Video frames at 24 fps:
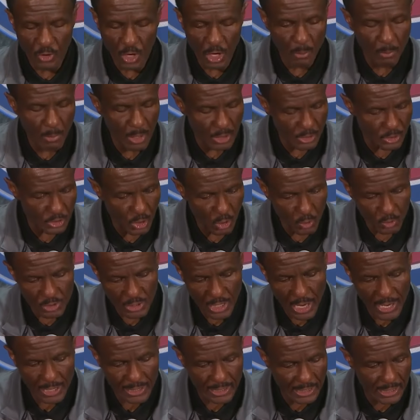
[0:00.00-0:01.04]
Very much so,
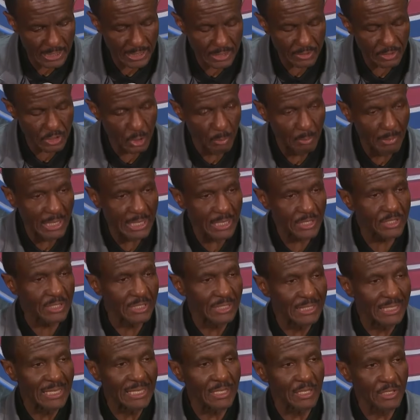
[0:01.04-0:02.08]
Johnny. To me,
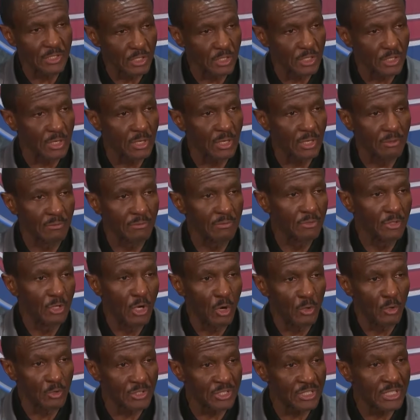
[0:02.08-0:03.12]
Sadiq is a, you
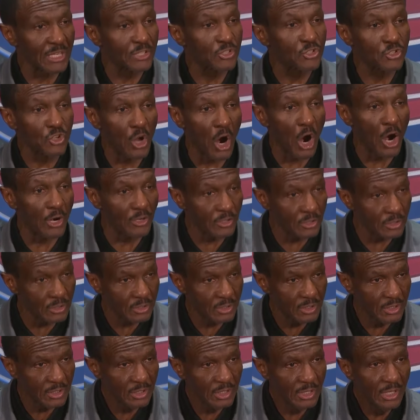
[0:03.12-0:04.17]
know, sixth starter.
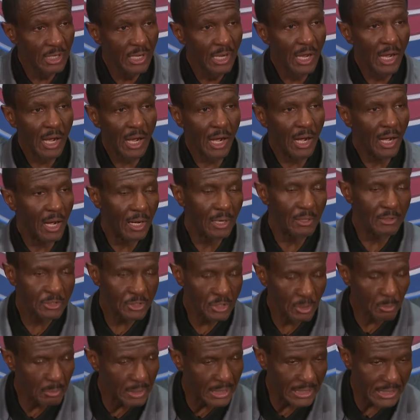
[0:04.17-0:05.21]

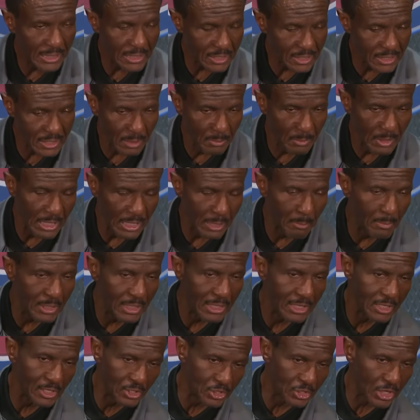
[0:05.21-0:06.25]
To me, it's him
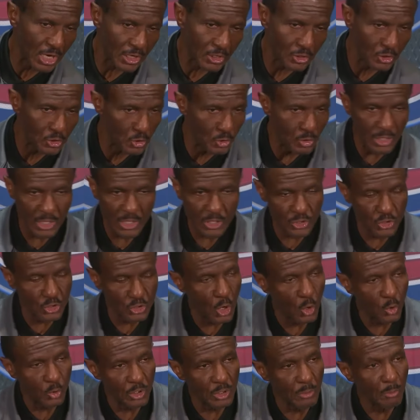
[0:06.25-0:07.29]
being in the second unit is
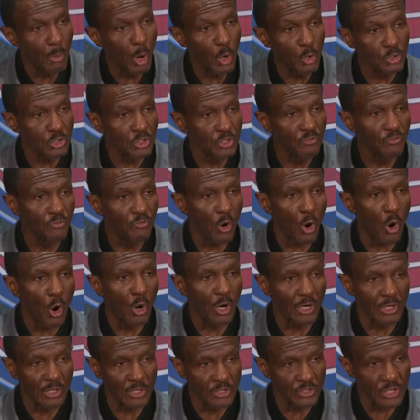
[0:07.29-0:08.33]
no demotion for our
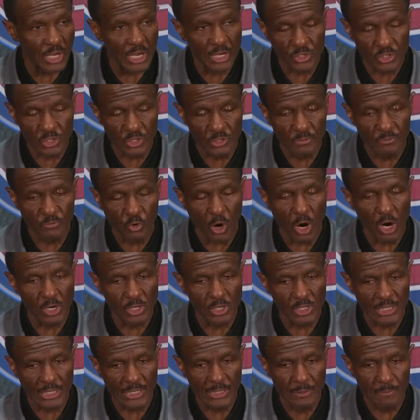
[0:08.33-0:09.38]
organization, for our
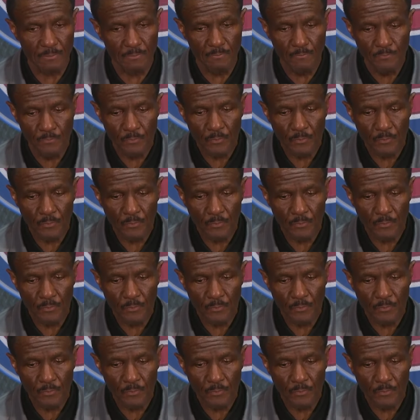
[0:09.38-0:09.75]
team.